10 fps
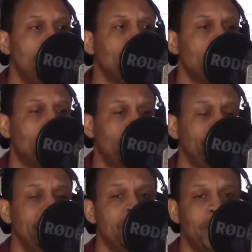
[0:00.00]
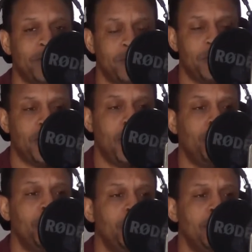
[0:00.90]
bring these messages out
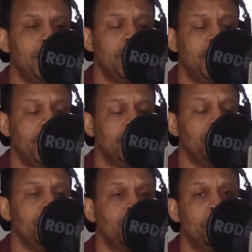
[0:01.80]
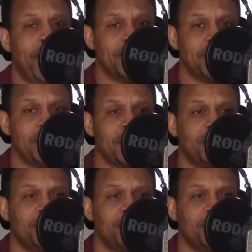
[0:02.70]
to the masses.